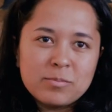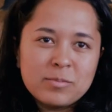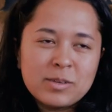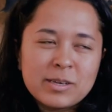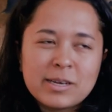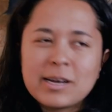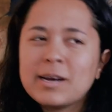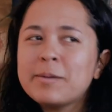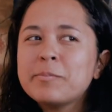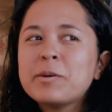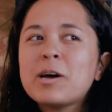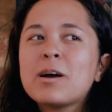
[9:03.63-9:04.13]

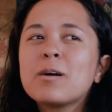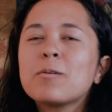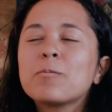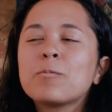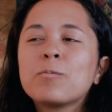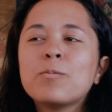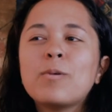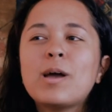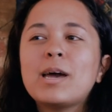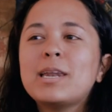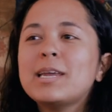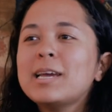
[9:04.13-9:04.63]
Like, I'm
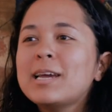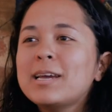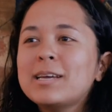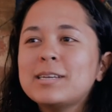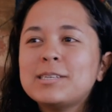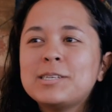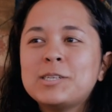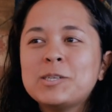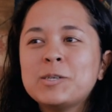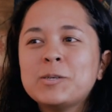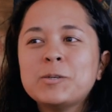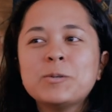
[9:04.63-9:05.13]
not ready
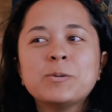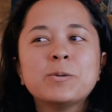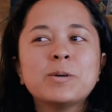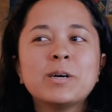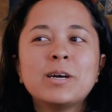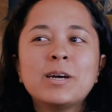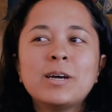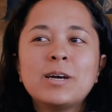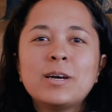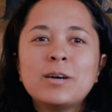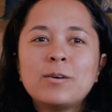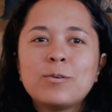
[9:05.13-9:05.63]
to
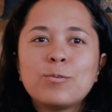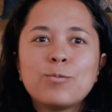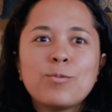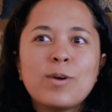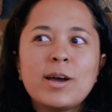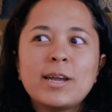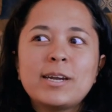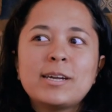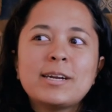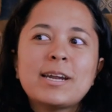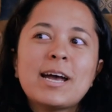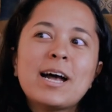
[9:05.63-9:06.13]

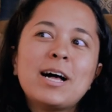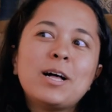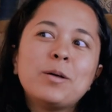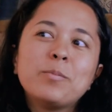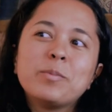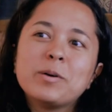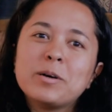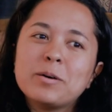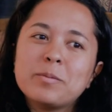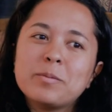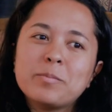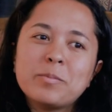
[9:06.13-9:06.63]
write an
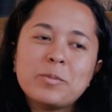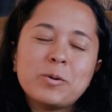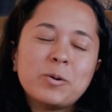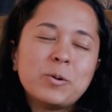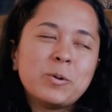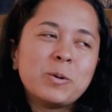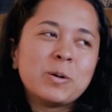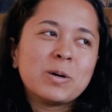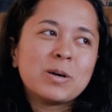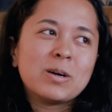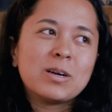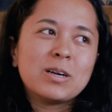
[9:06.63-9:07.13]
album
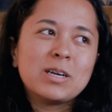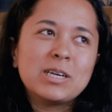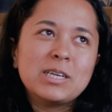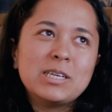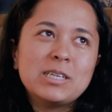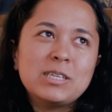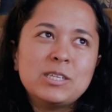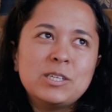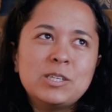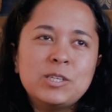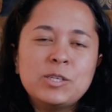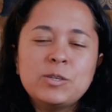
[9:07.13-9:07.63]
or
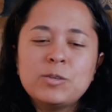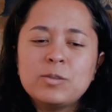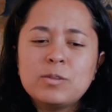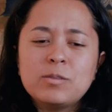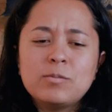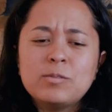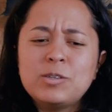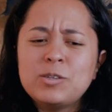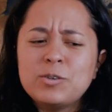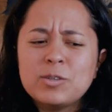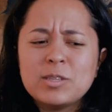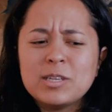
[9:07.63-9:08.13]
do
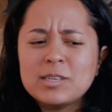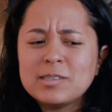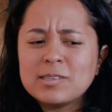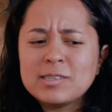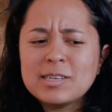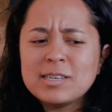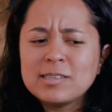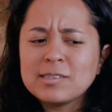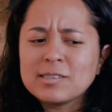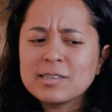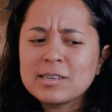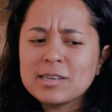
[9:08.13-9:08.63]
these things.